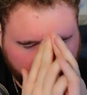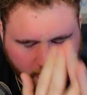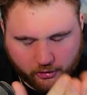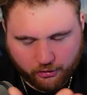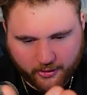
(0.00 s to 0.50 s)

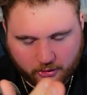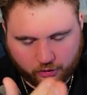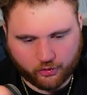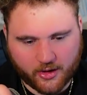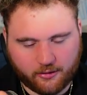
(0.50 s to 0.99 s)
these are just like
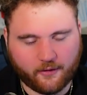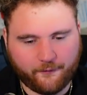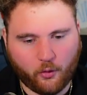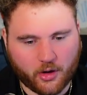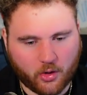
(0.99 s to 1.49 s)
straight to the
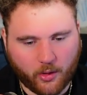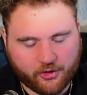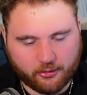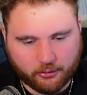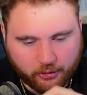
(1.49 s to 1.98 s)
forward
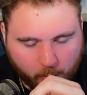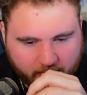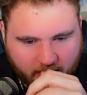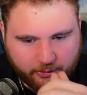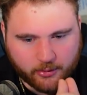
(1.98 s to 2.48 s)
questions. So we
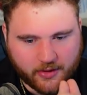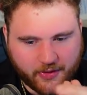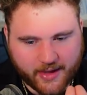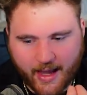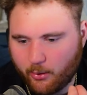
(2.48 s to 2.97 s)
gotta really
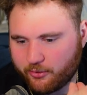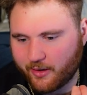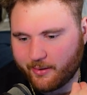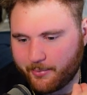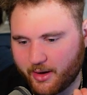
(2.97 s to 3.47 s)
think
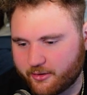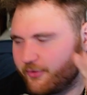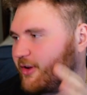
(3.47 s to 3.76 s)
outside the box here.